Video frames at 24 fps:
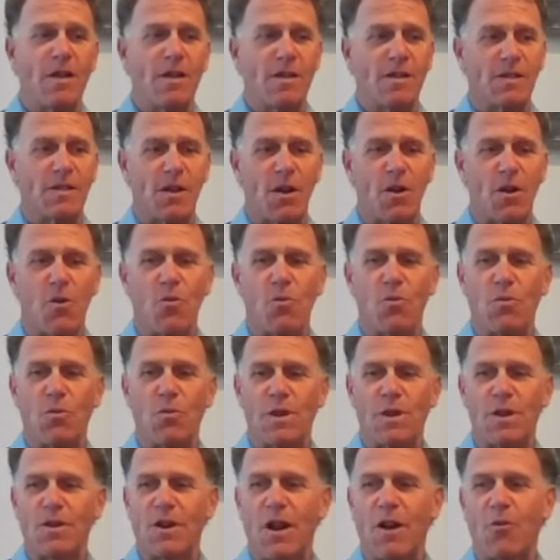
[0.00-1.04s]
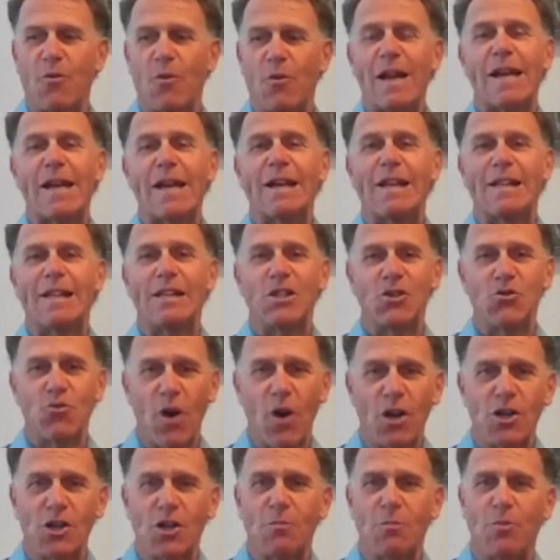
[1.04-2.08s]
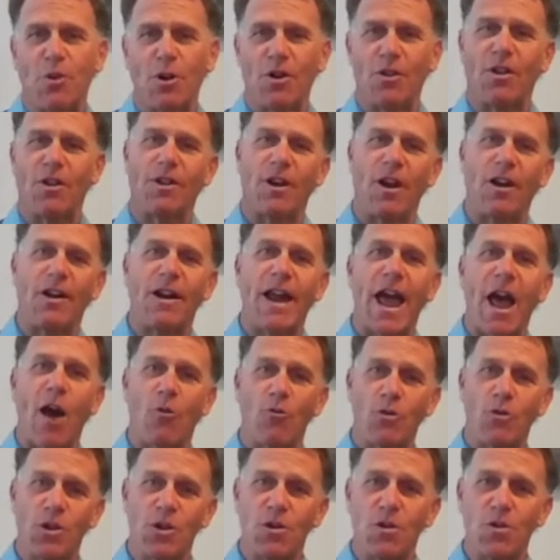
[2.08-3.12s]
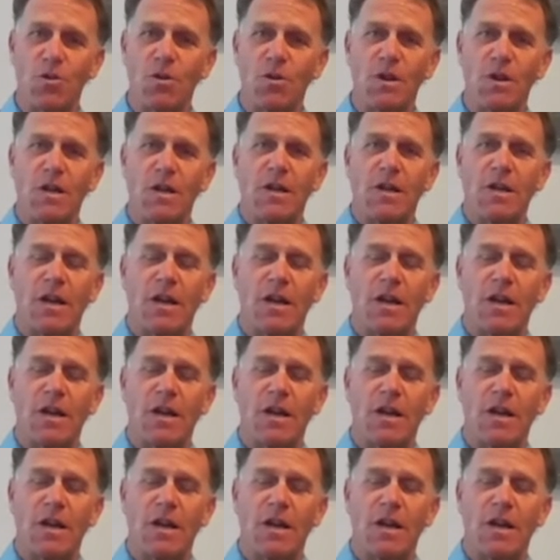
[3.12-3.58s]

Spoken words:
So you're not reading an instruction booklet on how to.